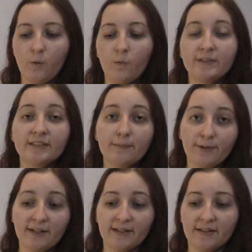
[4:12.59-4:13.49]
Once
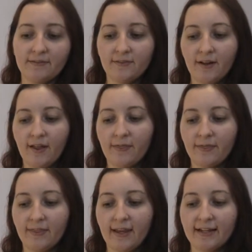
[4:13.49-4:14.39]
completed,
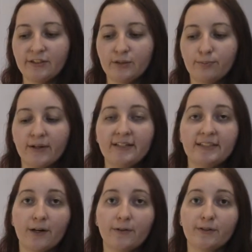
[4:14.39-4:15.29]
they had to break
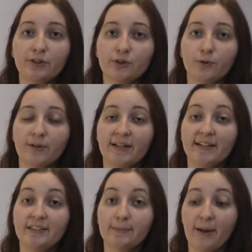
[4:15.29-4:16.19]
down their story
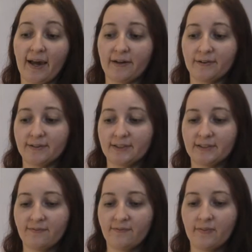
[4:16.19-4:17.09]
into panels
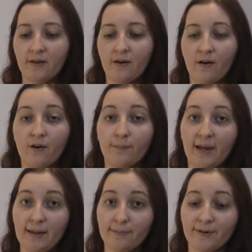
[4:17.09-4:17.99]
on
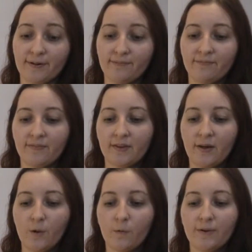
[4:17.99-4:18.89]
paper,
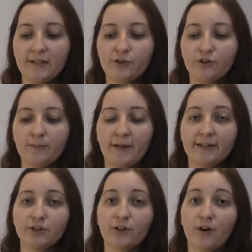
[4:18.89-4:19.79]
where they drew a
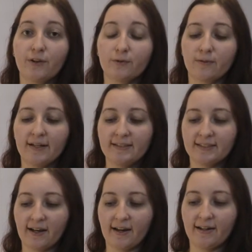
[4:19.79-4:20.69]
picture on the right
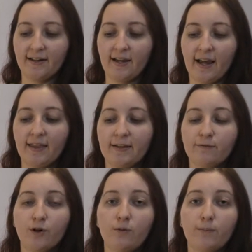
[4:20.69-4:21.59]
side and then
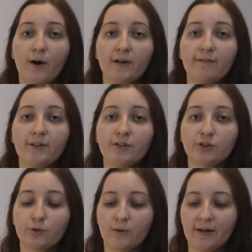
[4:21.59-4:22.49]
wrote part of their
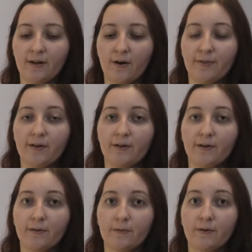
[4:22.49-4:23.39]
story on
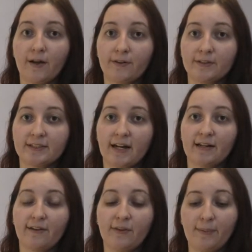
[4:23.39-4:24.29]
the other
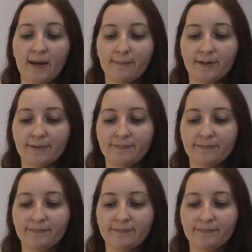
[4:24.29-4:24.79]
side of the paper.